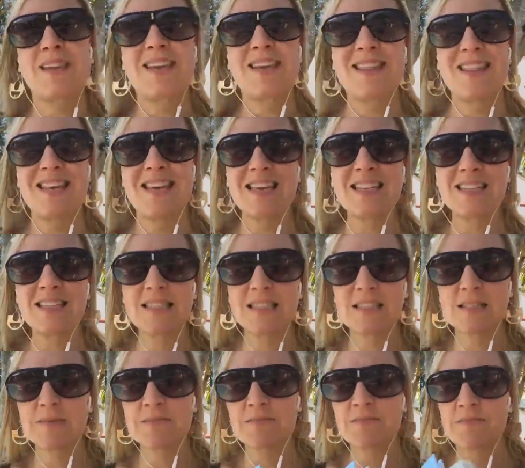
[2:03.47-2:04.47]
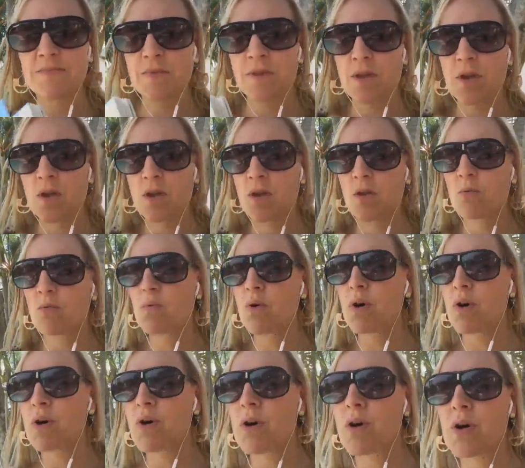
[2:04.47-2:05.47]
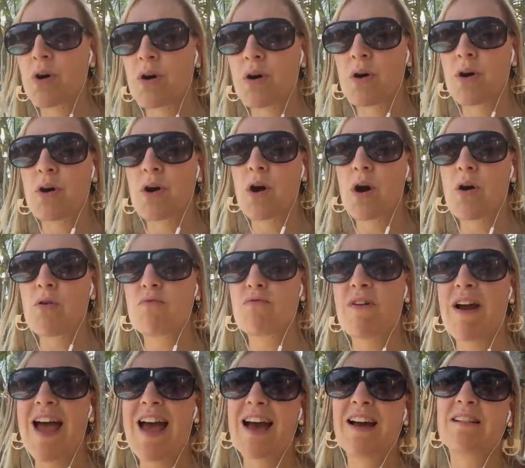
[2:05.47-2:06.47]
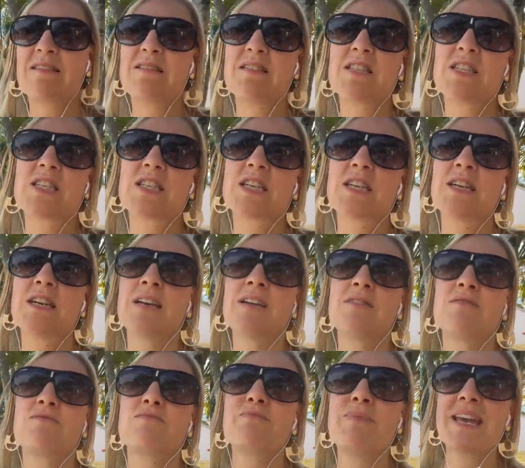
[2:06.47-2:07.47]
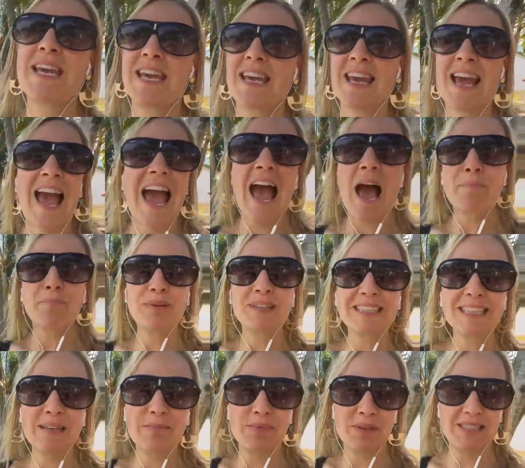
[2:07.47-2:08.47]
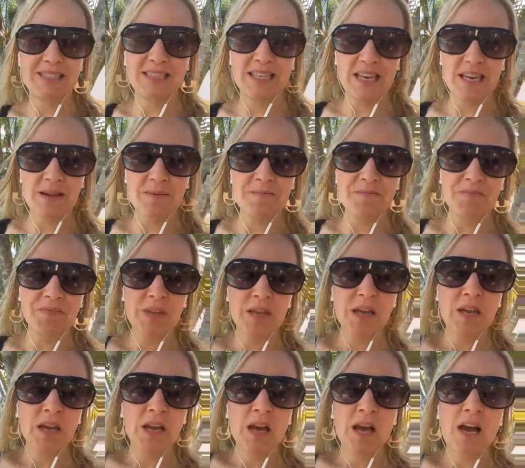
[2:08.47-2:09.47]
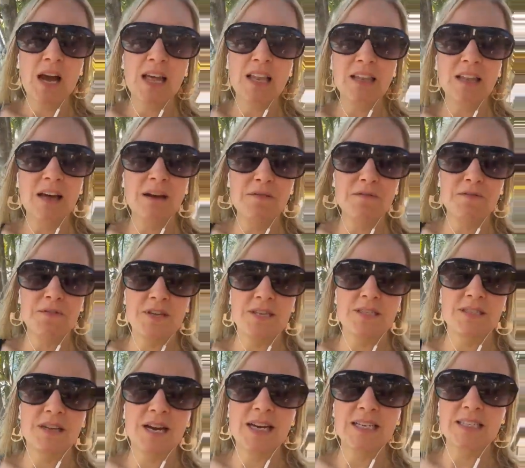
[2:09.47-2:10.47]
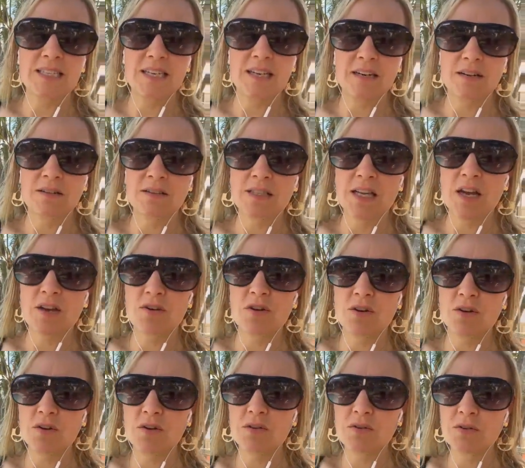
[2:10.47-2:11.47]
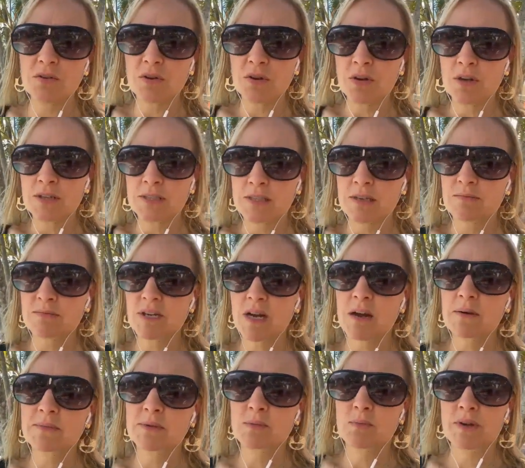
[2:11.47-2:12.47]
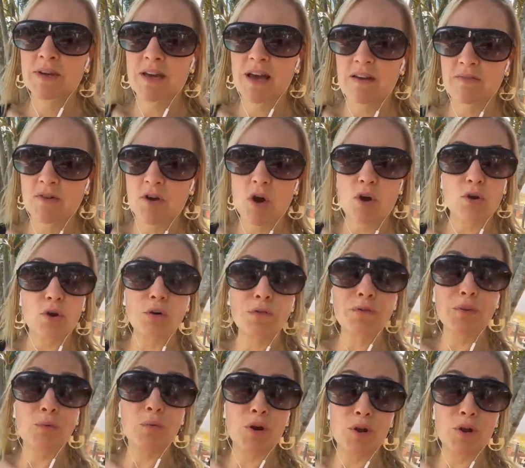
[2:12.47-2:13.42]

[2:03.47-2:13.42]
in this were around being happily busy. I love this idea because I know sometimes we have gone off the